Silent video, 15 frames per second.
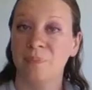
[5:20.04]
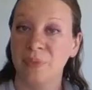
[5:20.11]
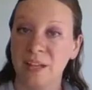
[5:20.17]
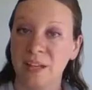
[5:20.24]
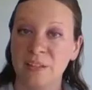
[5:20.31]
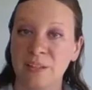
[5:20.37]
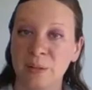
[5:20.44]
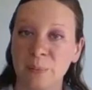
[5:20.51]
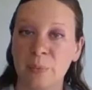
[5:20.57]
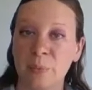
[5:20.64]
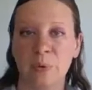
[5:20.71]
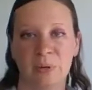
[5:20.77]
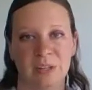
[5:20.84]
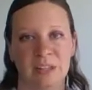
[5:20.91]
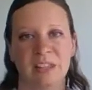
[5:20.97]
That's an
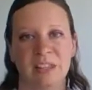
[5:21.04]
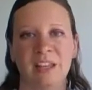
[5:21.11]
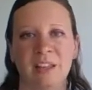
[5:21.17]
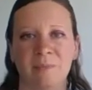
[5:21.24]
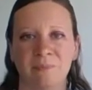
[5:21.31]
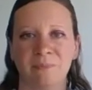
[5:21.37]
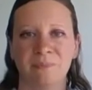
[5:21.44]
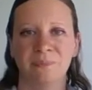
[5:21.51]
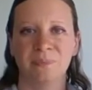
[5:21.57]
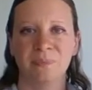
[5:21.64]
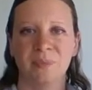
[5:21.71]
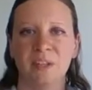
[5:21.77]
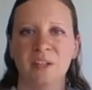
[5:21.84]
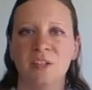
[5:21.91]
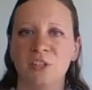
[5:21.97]
important thing.
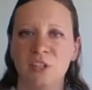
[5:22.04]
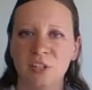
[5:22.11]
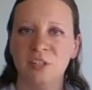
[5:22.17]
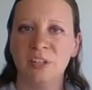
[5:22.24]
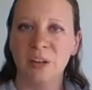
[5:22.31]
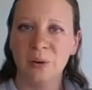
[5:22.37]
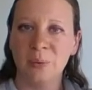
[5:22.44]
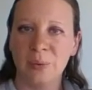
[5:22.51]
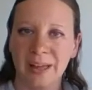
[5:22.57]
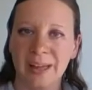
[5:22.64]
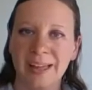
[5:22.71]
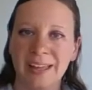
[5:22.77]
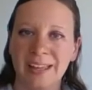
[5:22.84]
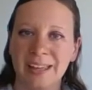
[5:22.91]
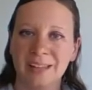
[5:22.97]
She said,
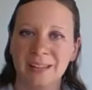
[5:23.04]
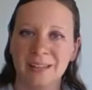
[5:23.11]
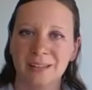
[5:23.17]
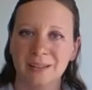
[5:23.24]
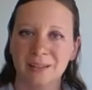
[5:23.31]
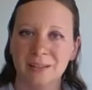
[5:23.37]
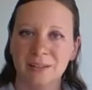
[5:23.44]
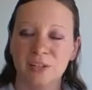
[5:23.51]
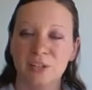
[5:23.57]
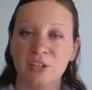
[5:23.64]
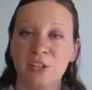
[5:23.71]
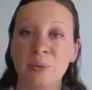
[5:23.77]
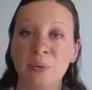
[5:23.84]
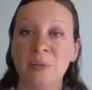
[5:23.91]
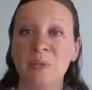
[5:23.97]
okay.
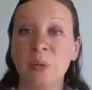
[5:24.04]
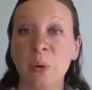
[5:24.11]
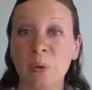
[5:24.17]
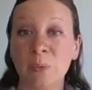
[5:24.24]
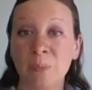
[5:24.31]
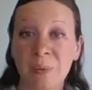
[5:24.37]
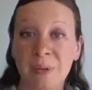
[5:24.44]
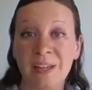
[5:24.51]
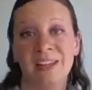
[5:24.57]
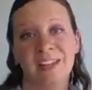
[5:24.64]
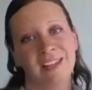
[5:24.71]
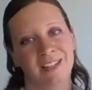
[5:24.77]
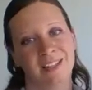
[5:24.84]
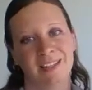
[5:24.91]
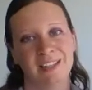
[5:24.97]
She was
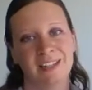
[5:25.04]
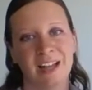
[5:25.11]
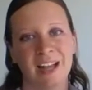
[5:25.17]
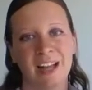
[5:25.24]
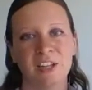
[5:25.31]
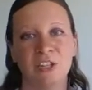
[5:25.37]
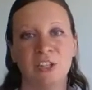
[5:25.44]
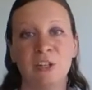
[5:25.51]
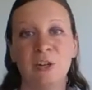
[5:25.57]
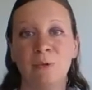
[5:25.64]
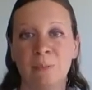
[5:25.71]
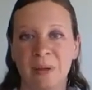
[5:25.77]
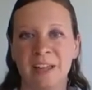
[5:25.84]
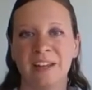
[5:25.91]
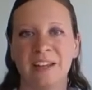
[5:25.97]
obedient to God. She
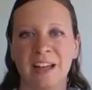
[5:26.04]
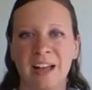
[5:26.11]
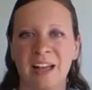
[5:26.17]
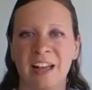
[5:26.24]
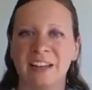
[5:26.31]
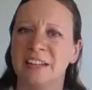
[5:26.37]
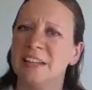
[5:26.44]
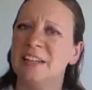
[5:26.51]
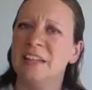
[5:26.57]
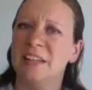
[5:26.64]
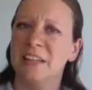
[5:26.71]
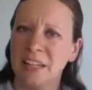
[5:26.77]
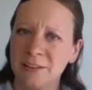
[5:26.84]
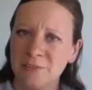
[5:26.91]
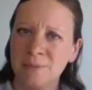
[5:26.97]
obeyed God.
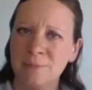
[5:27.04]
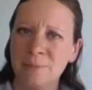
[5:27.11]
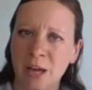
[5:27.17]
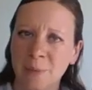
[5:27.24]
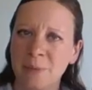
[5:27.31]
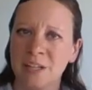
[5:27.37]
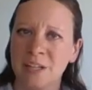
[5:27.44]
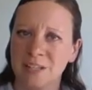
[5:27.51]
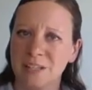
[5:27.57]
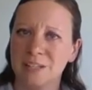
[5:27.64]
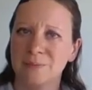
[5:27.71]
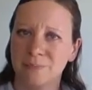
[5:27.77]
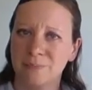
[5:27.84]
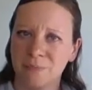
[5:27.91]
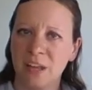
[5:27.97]
Even
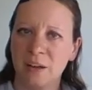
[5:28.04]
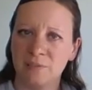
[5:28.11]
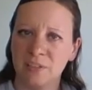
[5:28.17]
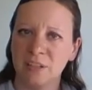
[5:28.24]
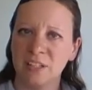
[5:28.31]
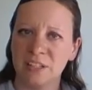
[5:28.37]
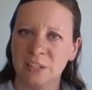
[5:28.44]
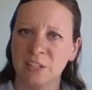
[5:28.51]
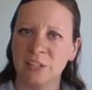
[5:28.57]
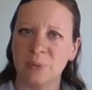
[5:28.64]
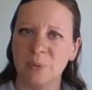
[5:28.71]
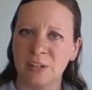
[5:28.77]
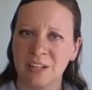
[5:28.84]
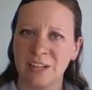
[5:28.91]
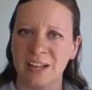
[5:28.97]
mommies have to listen to
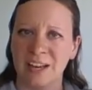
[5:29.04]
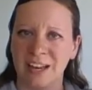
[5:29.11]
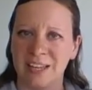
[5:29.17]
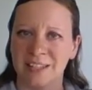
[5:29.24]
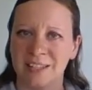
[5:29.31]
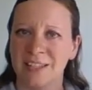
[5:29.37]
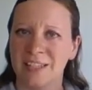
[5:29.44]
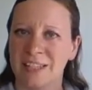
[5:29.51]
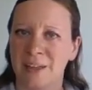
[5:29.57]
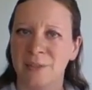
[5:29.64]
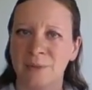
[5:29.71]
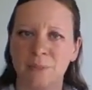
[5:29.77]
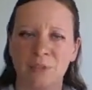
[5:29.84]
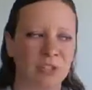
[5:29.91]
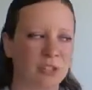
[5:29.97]
what God has to tell
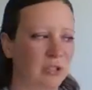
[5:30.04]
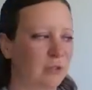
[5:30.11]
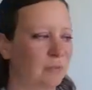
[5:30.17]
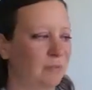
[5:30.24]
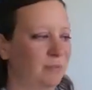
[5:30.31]
them to do.